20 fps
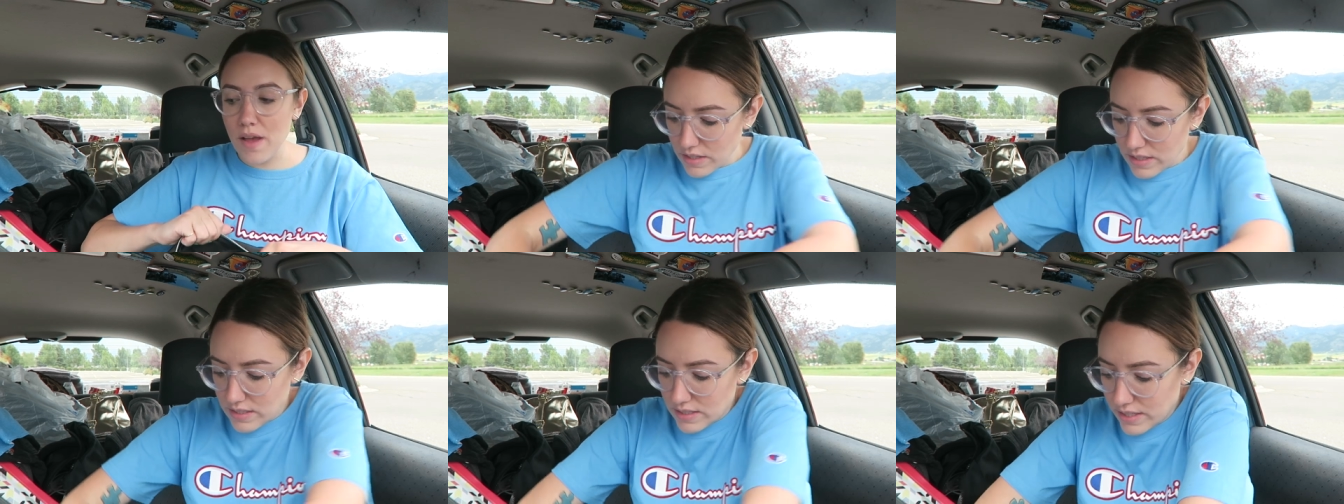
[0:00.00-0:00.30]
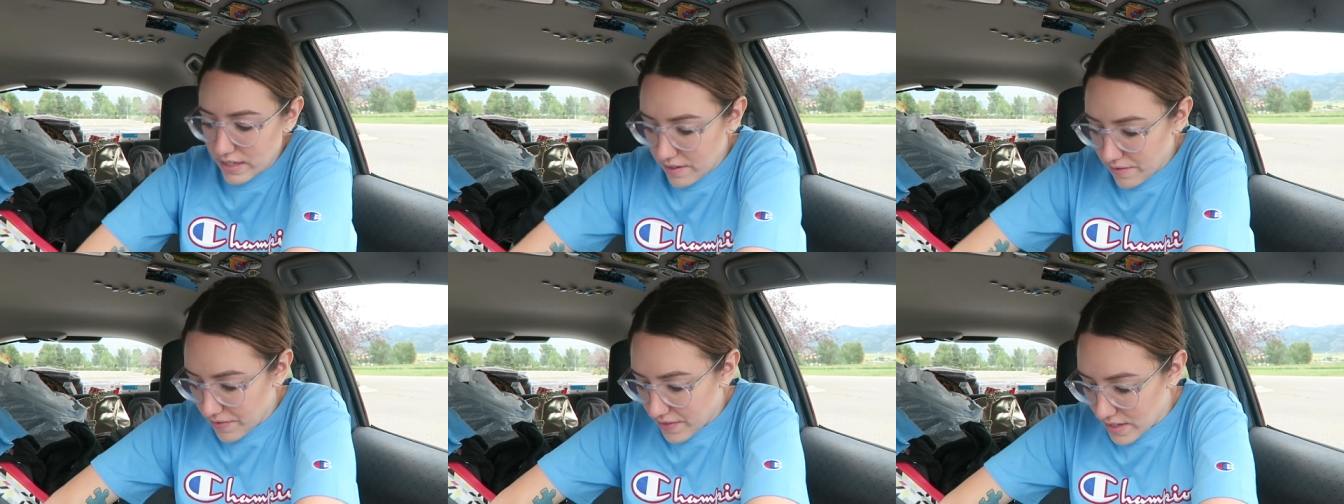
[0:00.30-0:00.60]
So let's
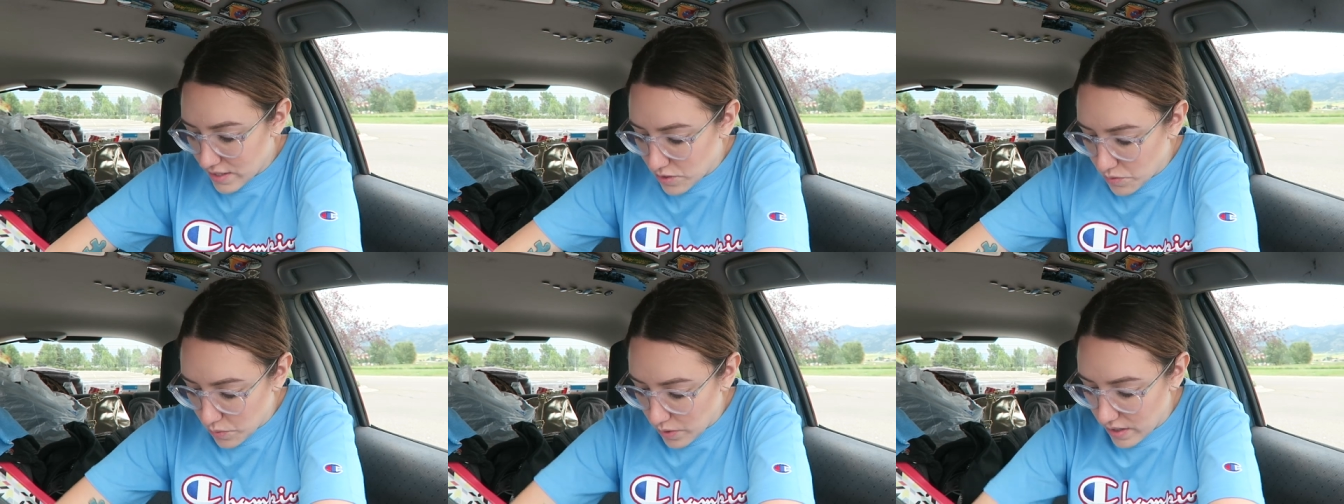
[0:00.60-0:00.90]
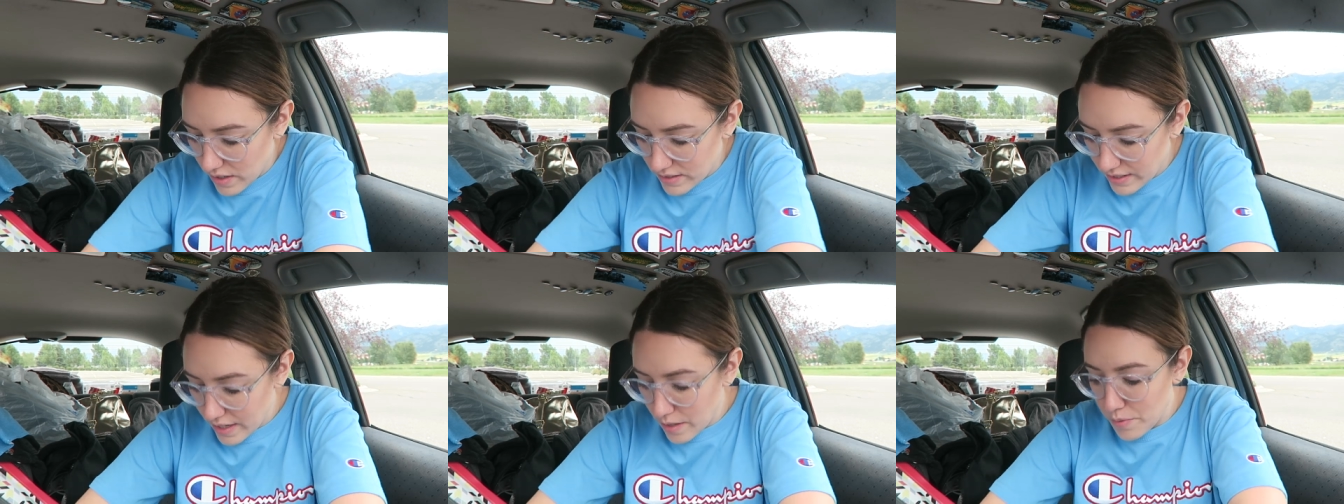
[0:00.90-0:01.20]
see if this
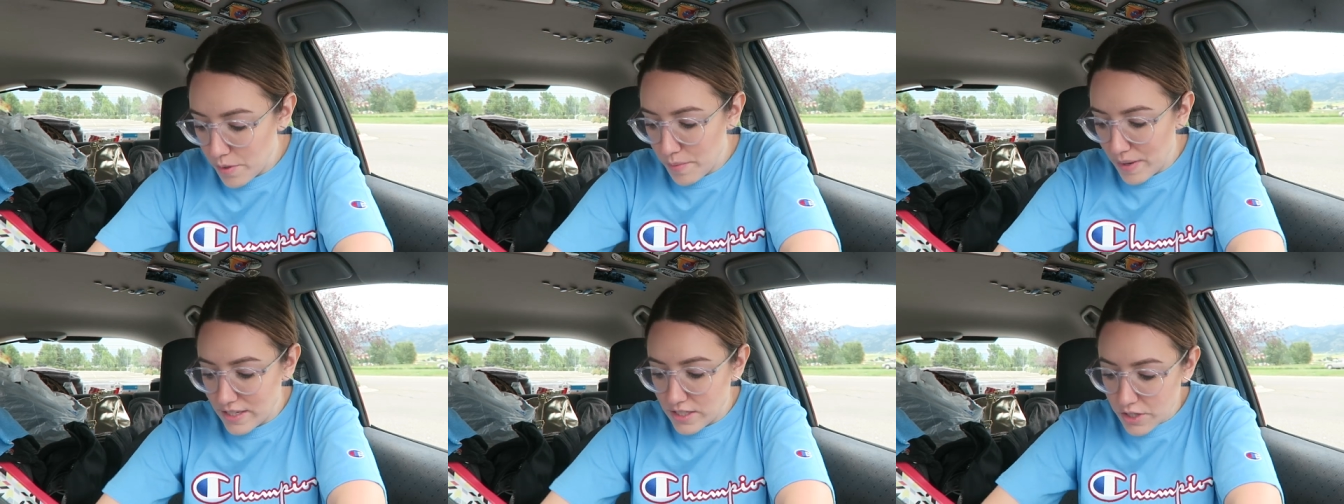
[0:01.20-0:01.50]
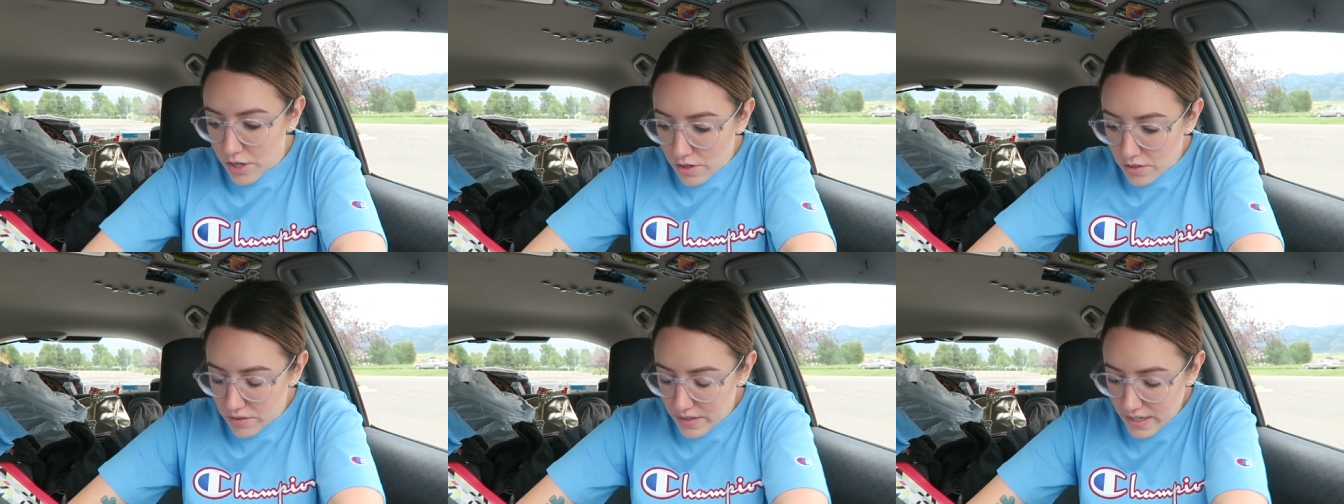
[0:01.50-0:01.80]
works. Like I'll put my
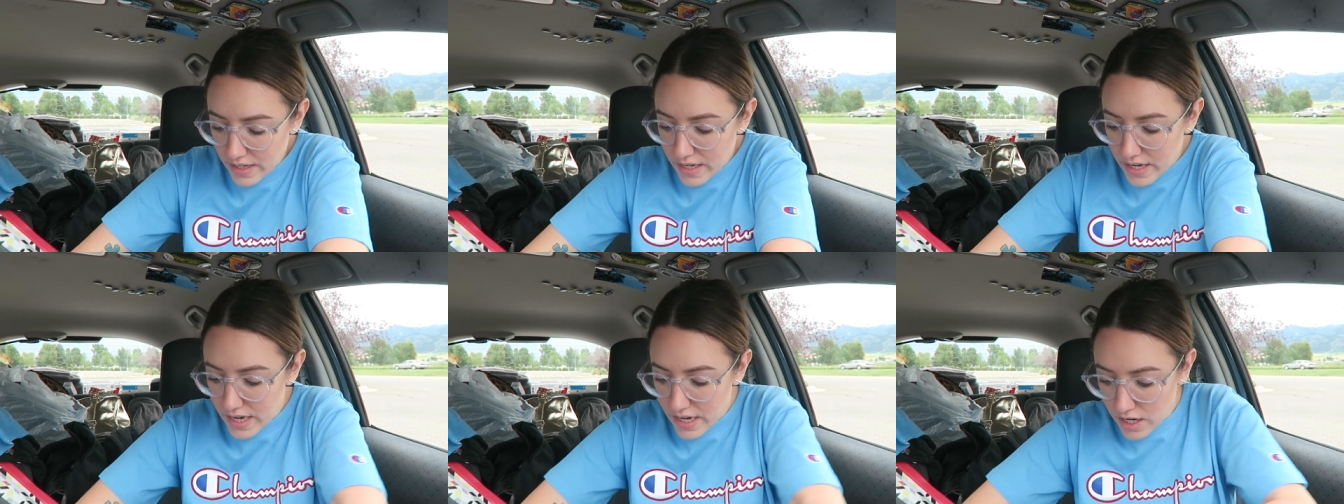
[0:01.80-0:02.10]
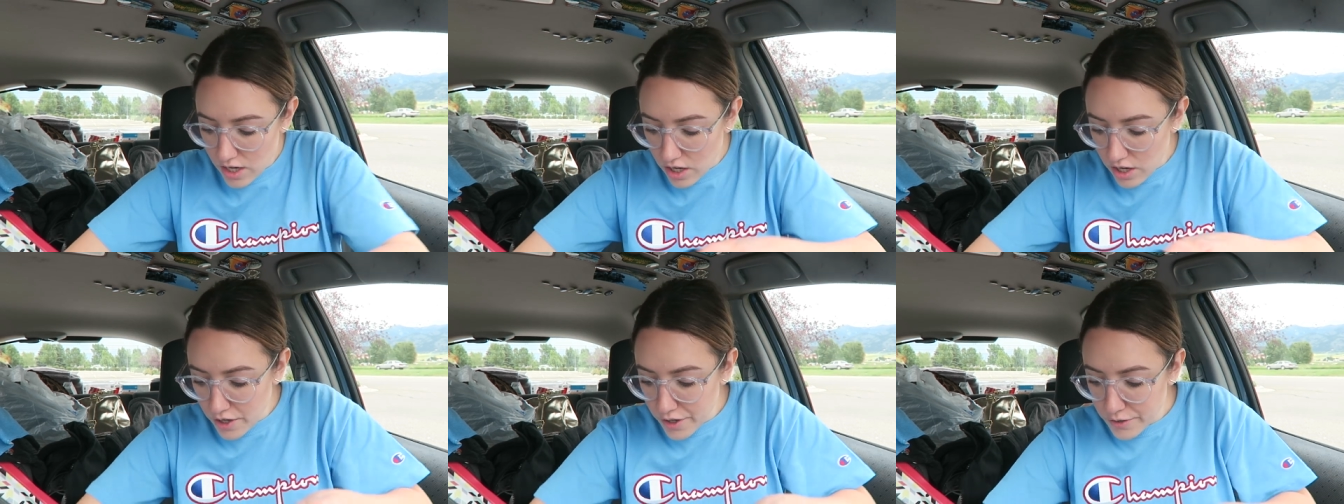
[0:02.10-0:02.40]
deodorant in
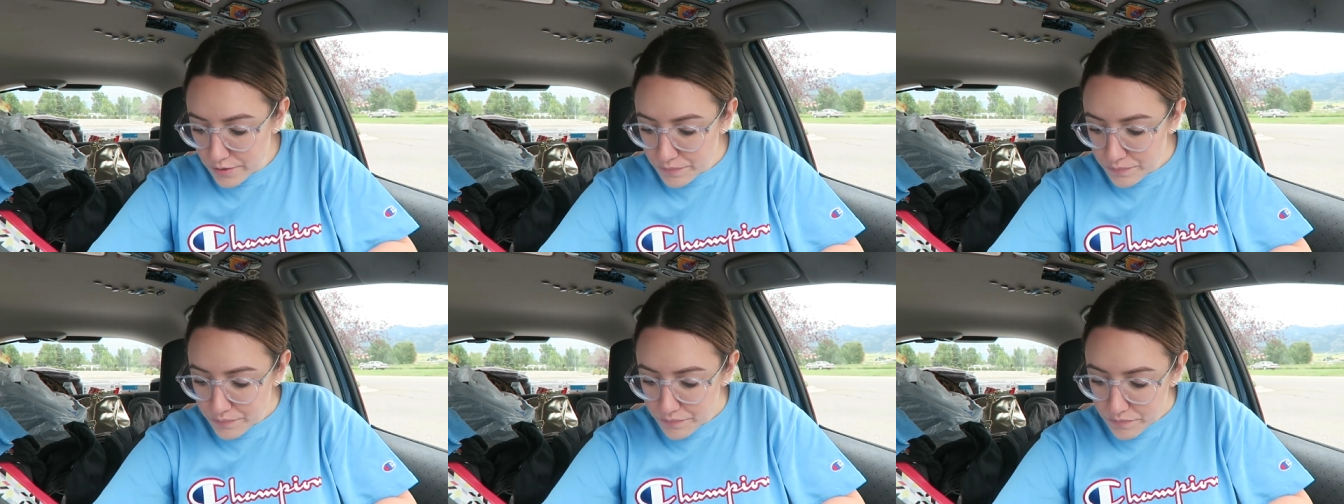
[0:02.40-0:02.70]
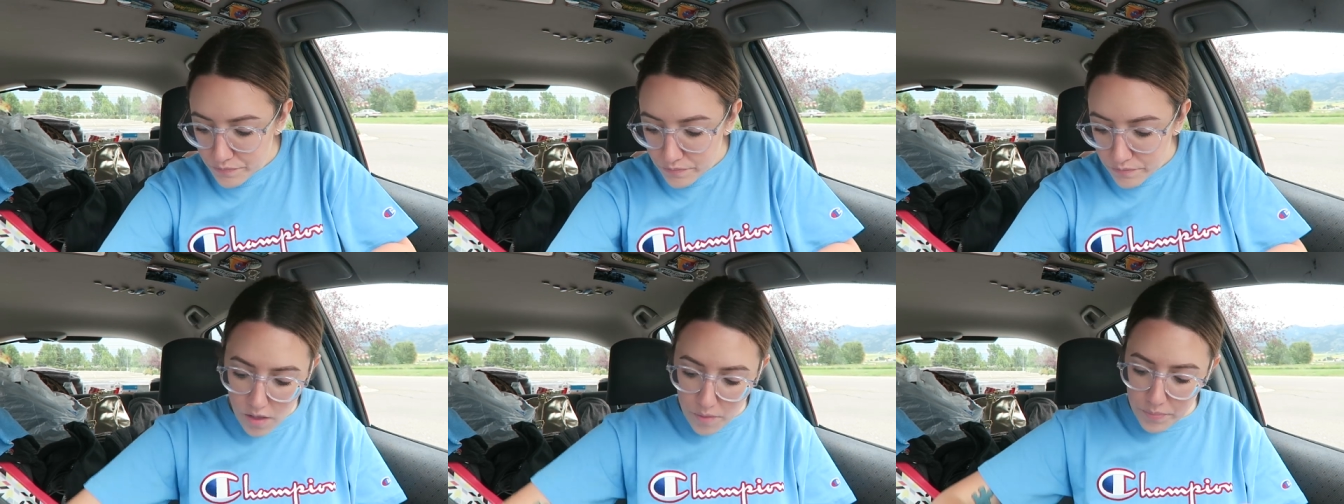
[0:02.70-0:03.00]
here.
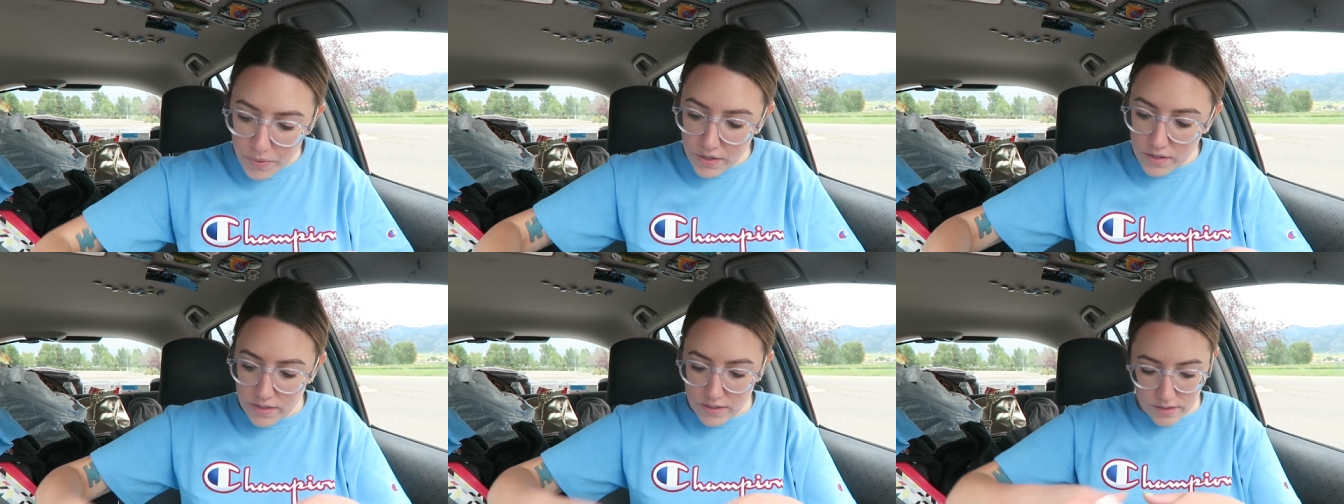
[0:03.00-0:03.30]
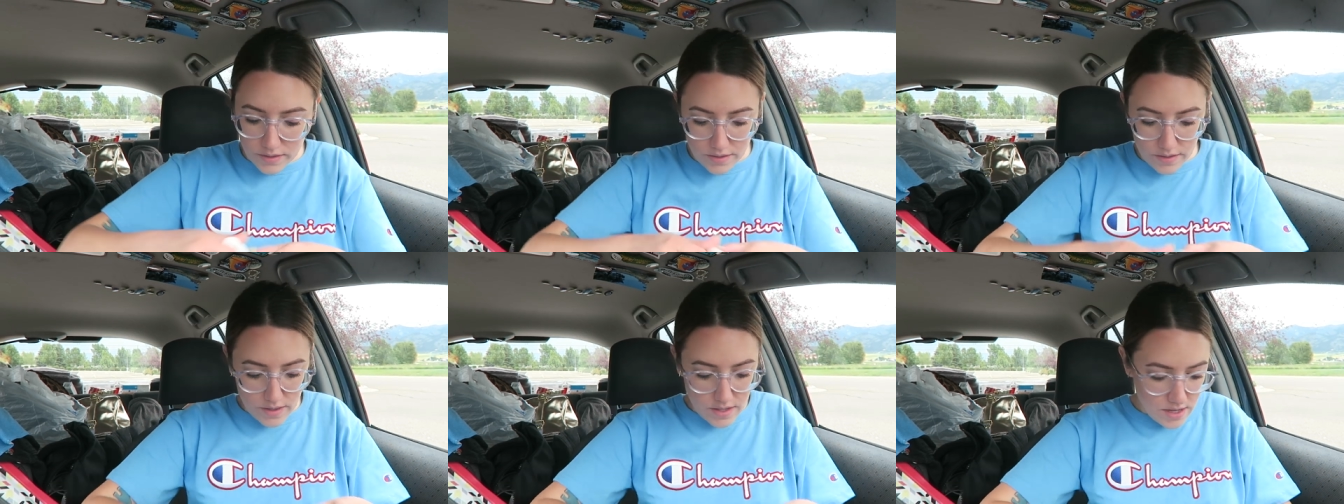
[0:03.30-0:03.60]
I'll put
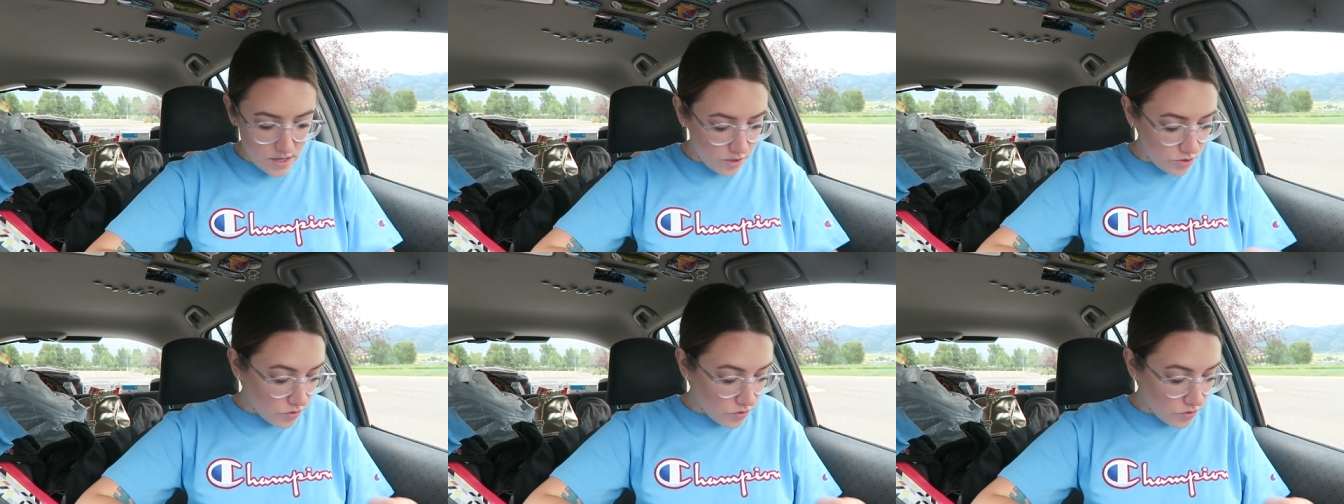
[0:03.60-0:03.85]
the